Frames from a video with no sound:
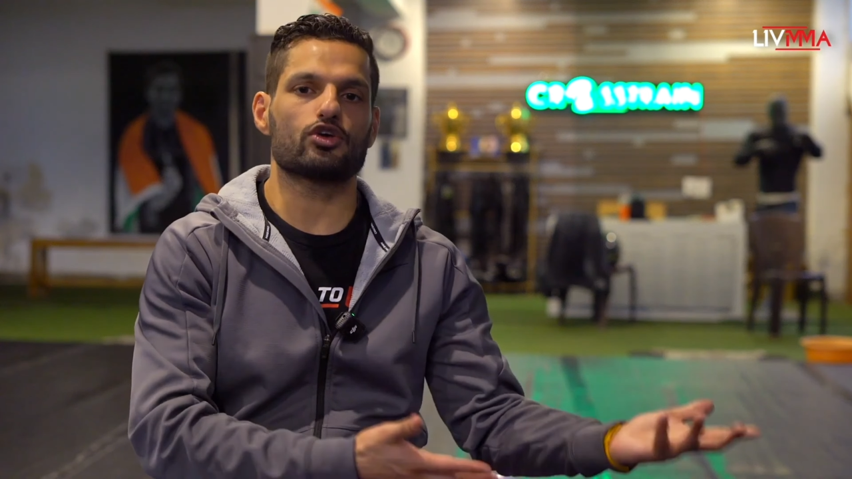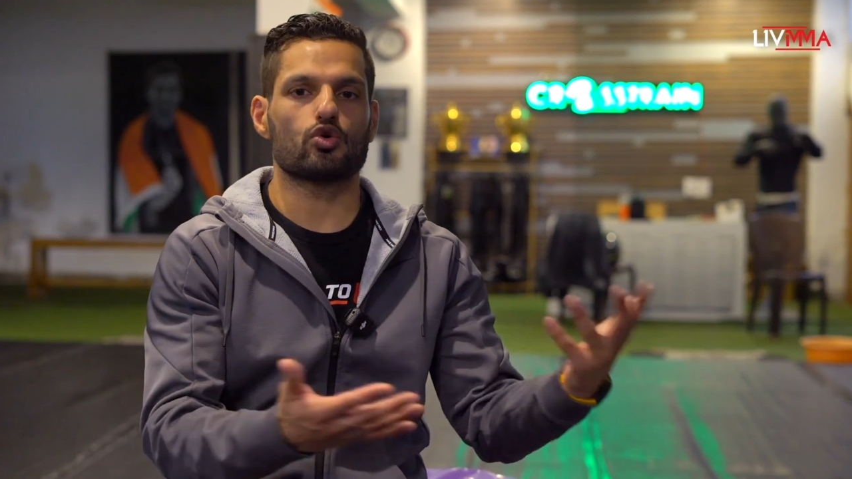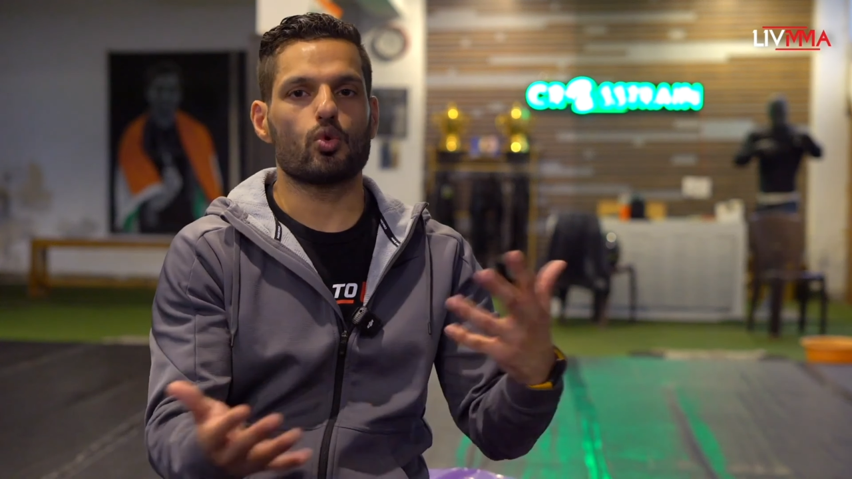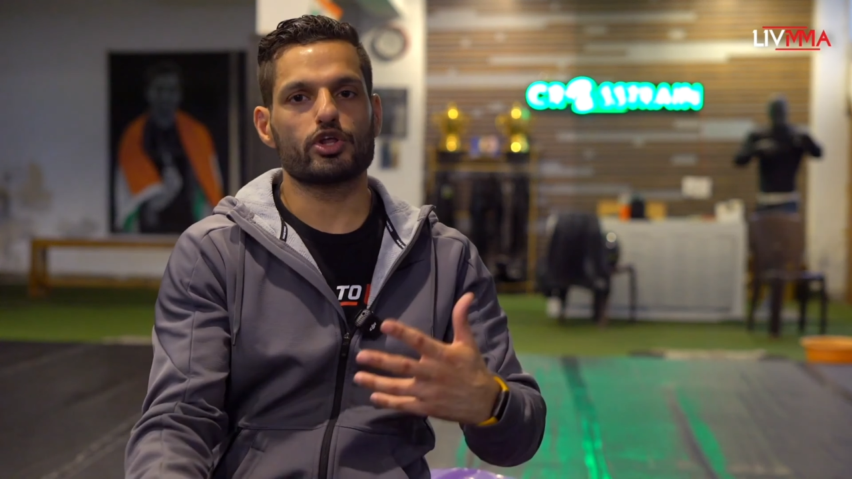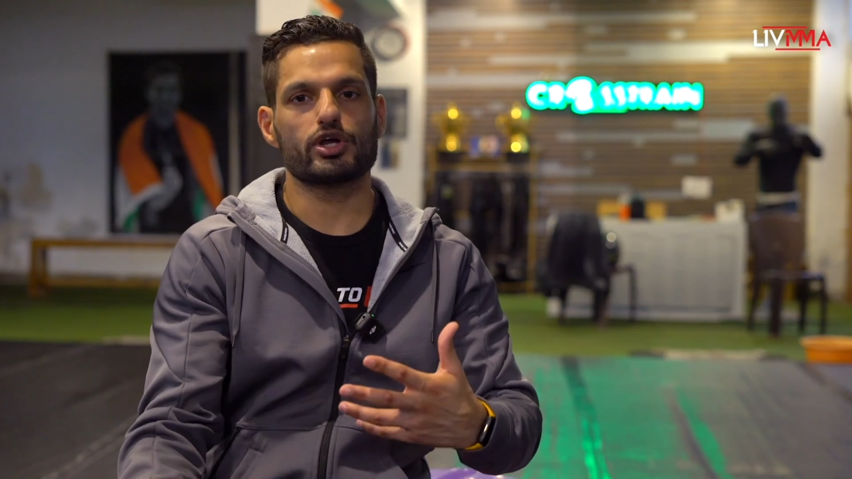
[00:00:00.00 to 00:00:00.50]
You
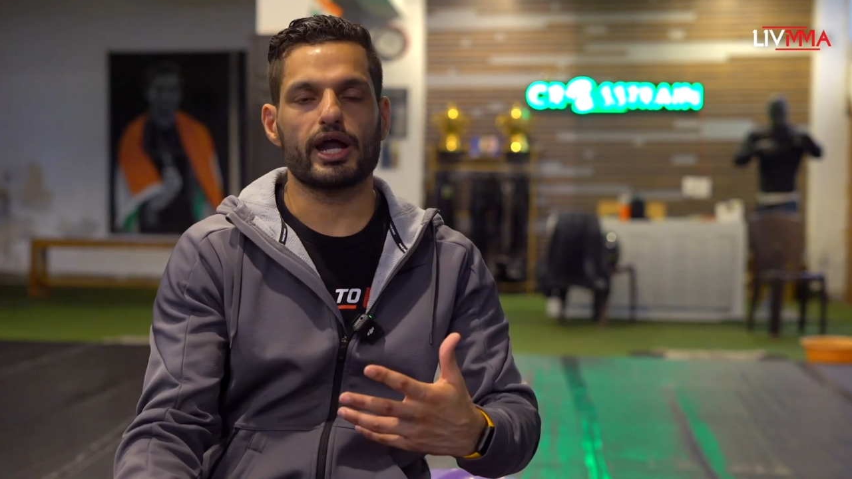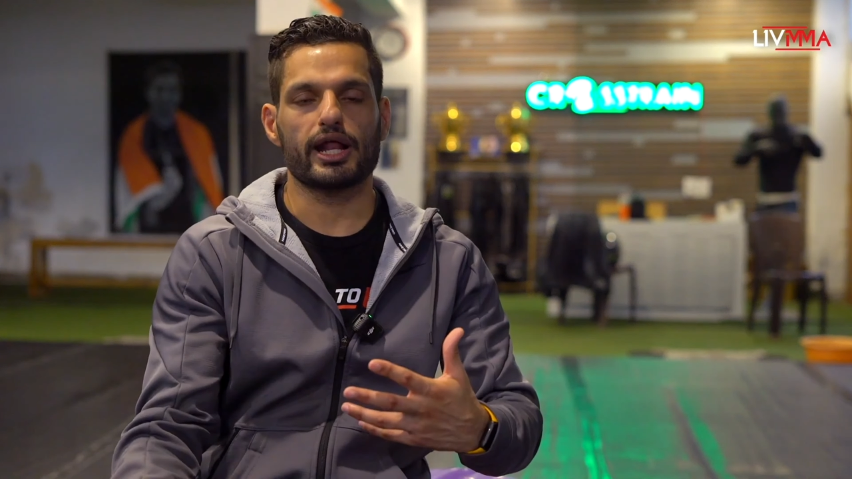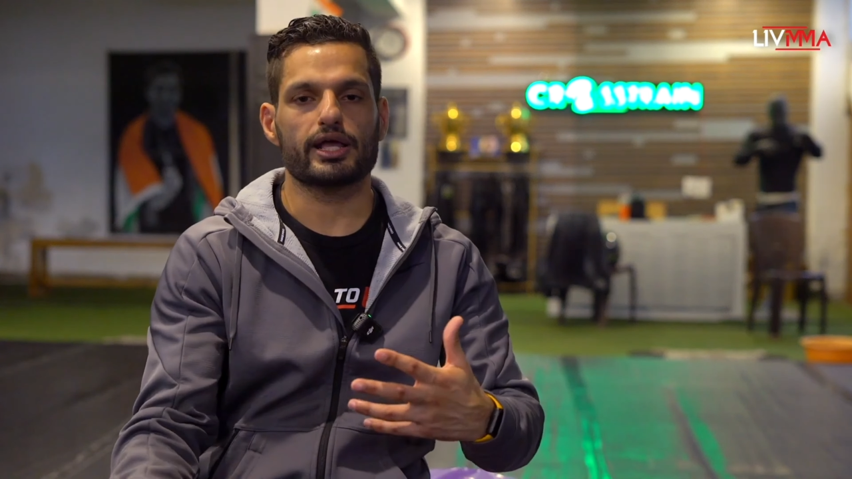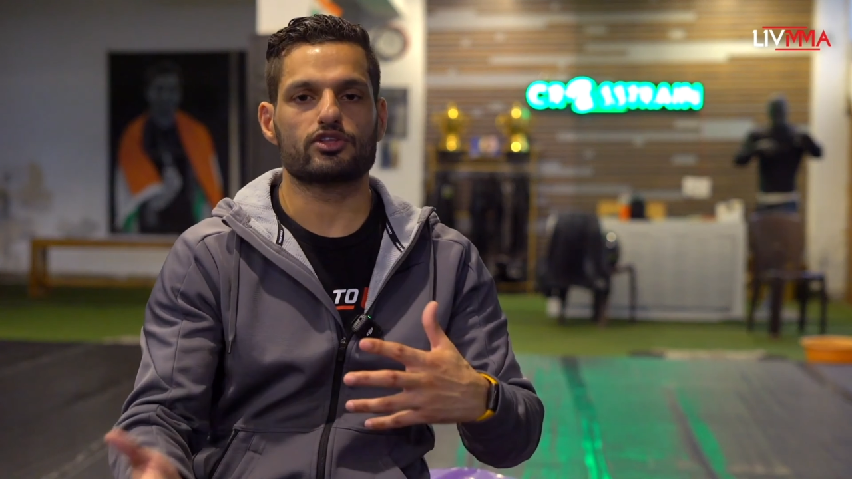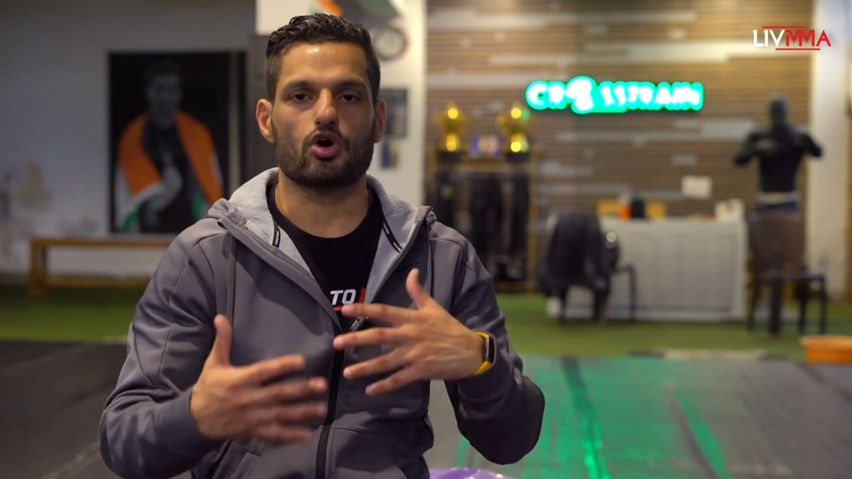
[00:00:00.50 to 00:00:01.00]
know what you're
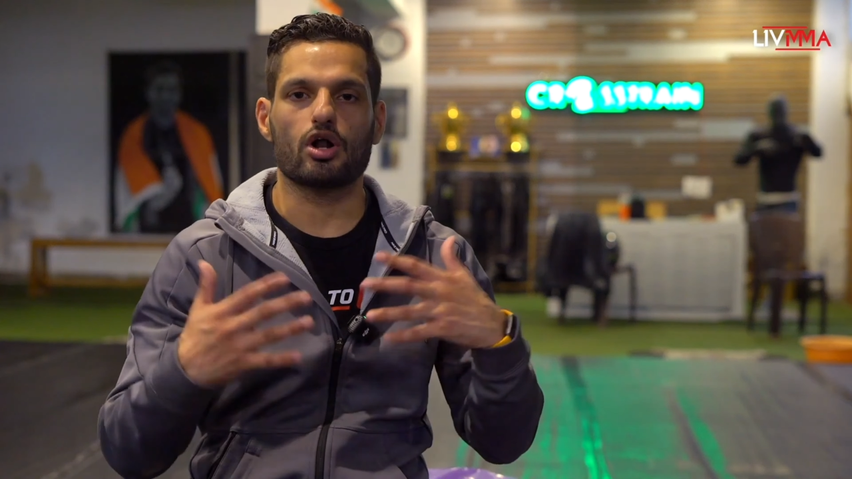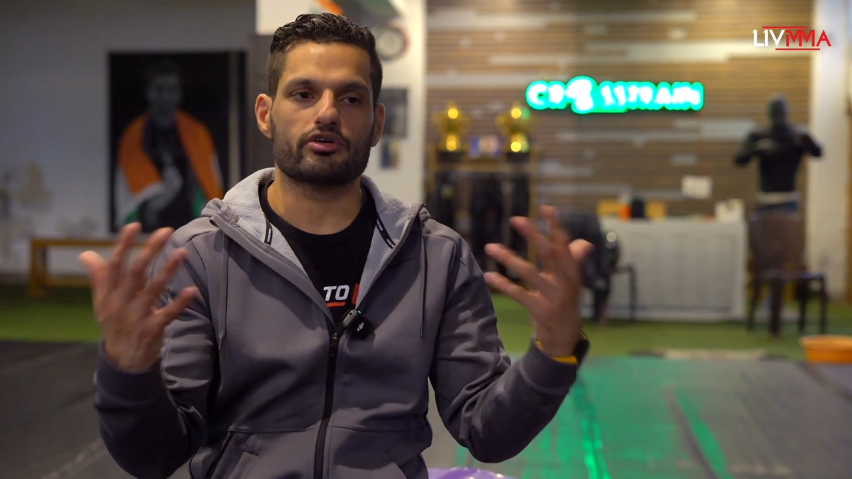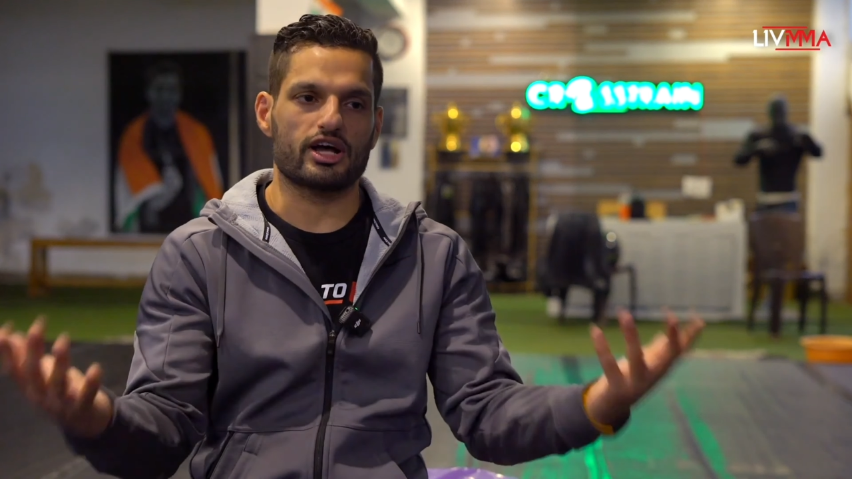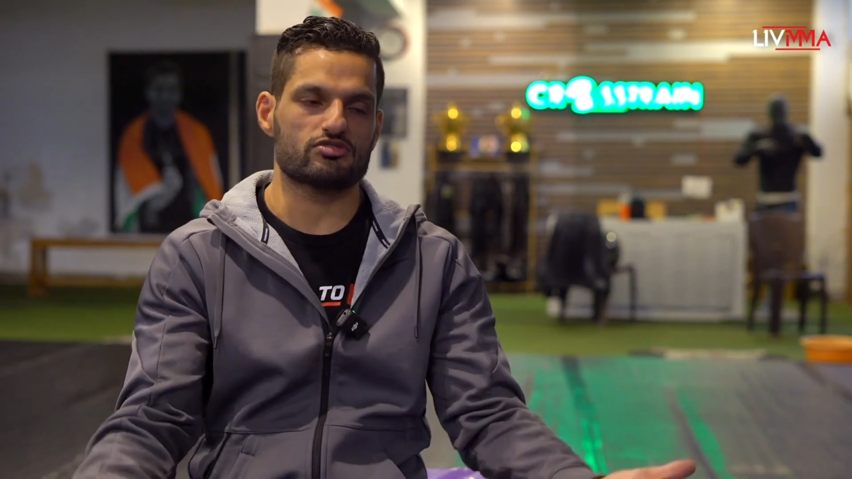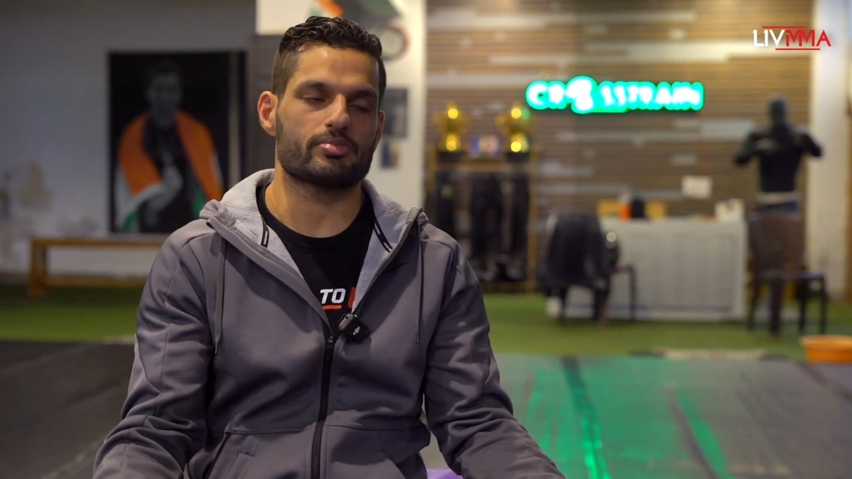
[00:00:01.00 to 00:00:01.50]
getting. It's all
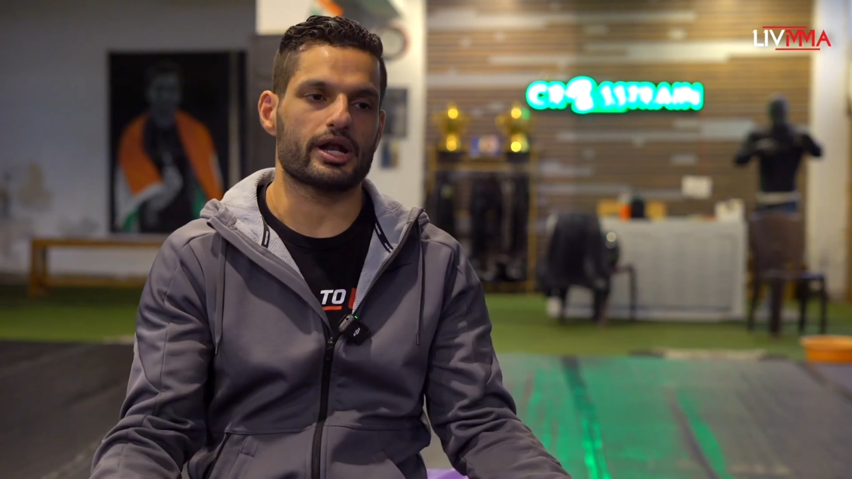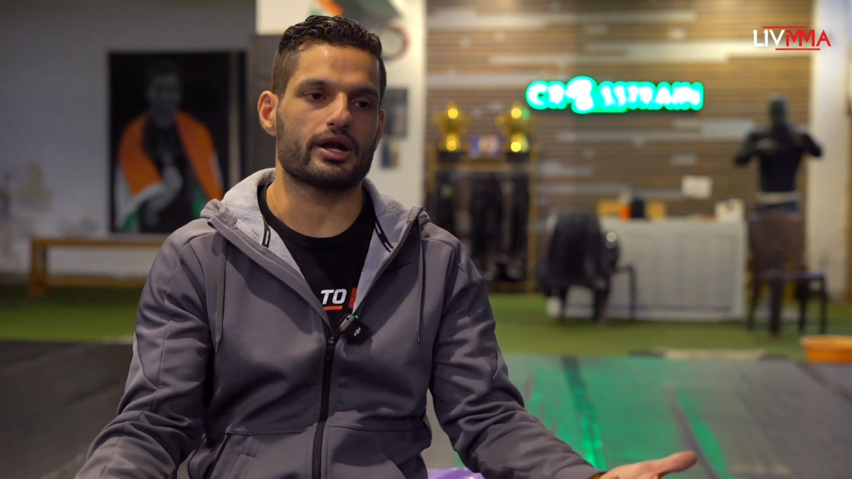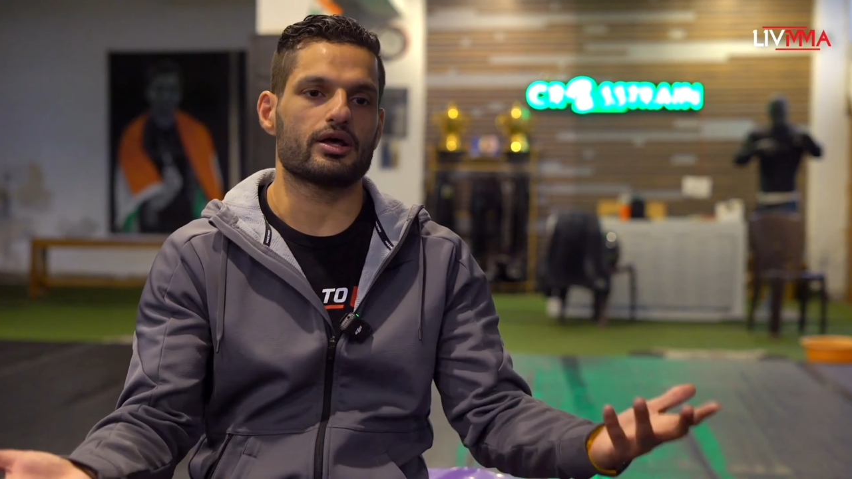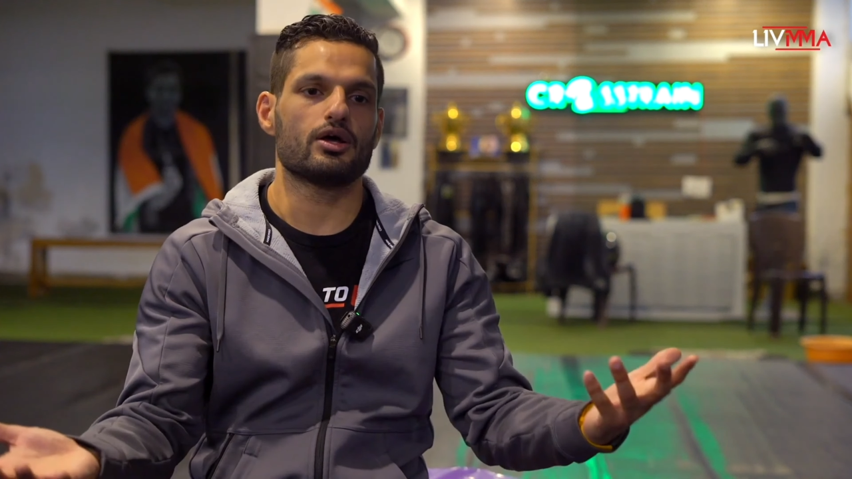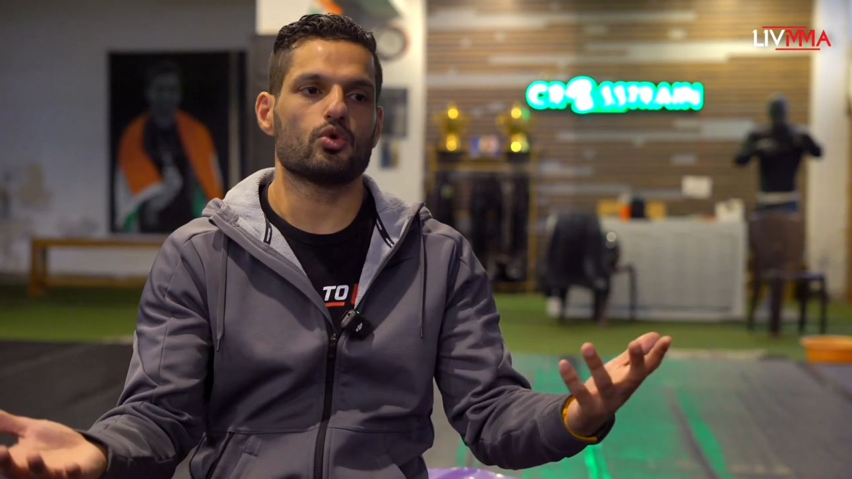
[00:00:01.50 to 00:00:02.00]

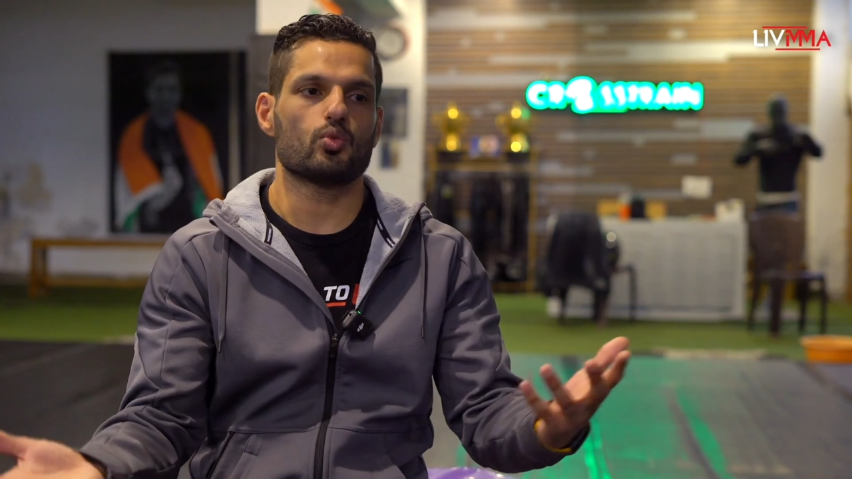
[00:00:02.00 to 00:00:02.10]
transparent,